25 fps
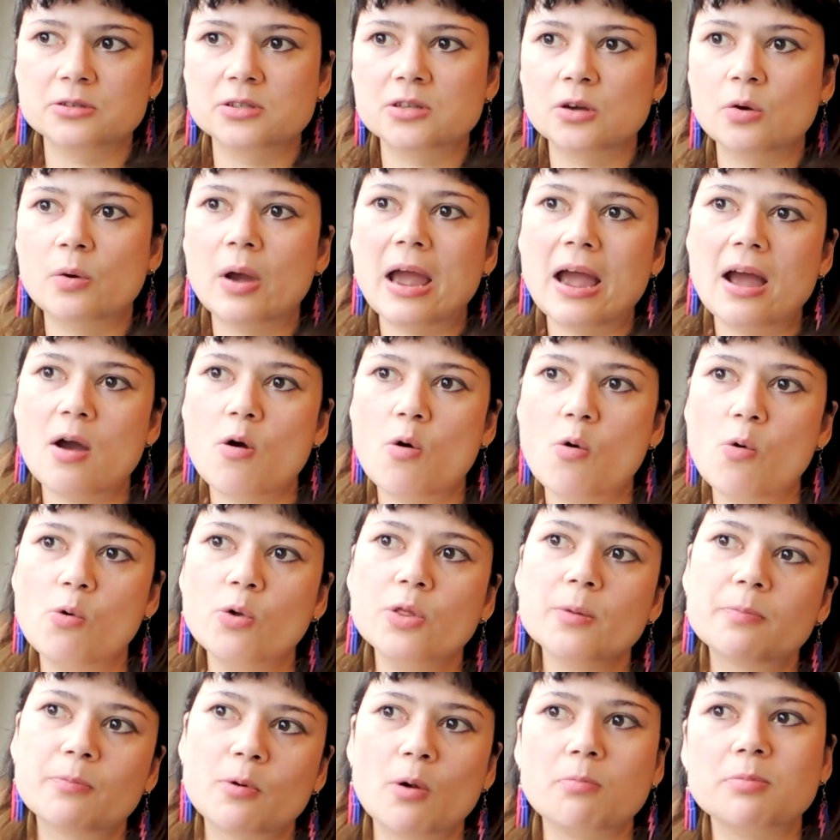So
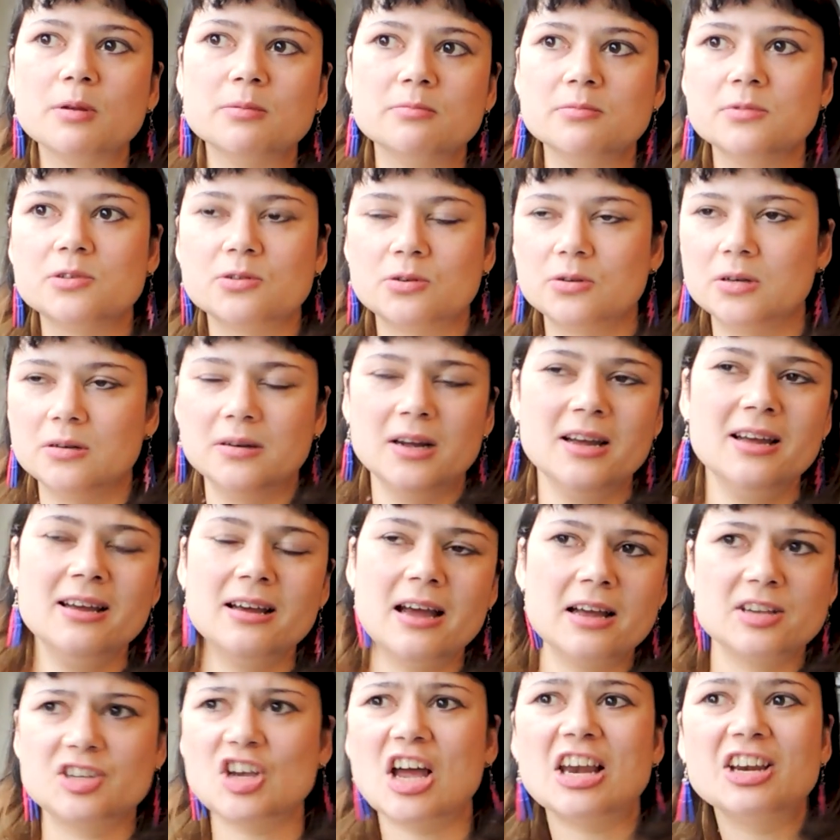all the problems or
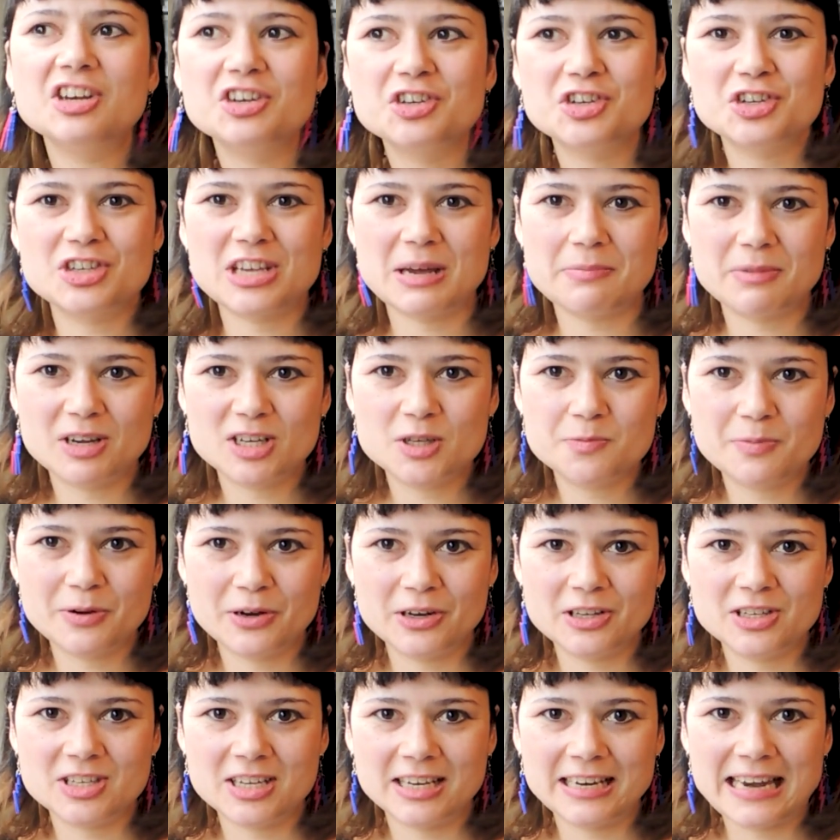challenges I'm
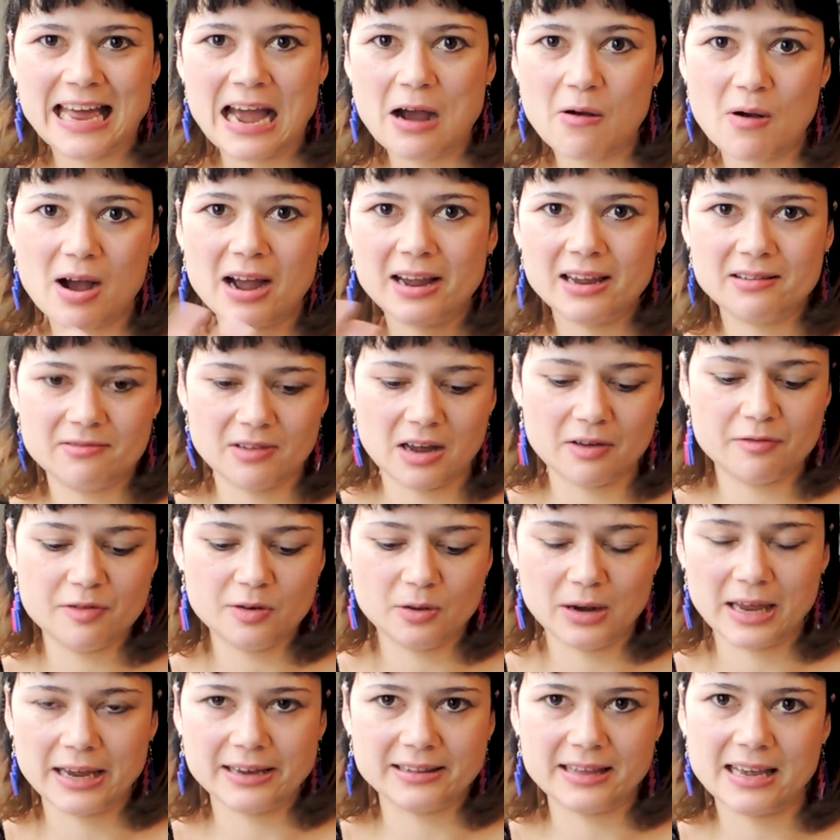experiencing now, I
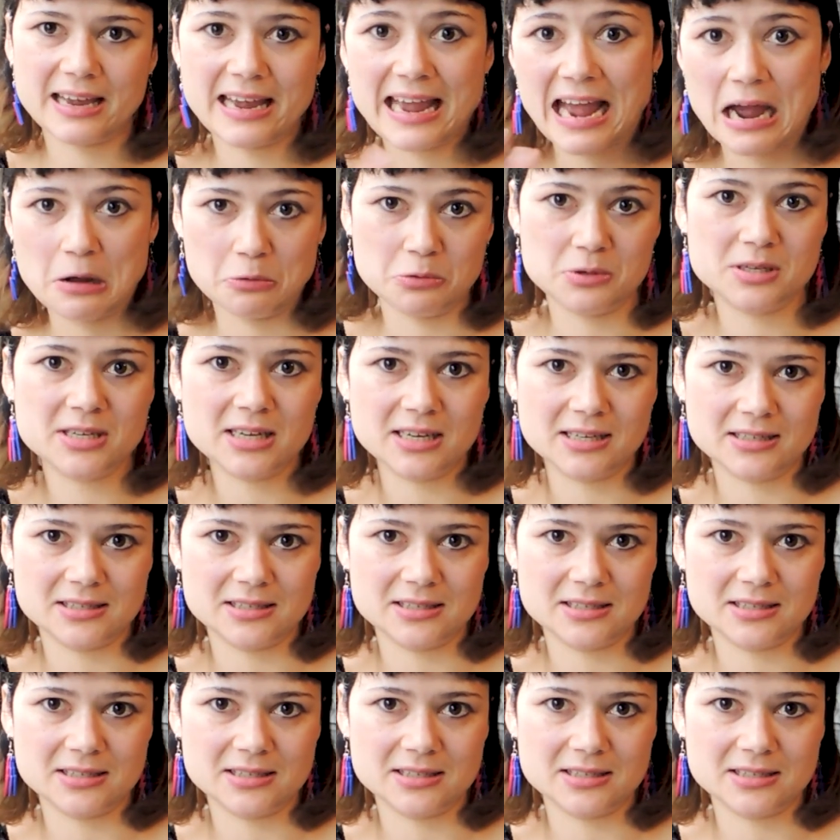feel like they count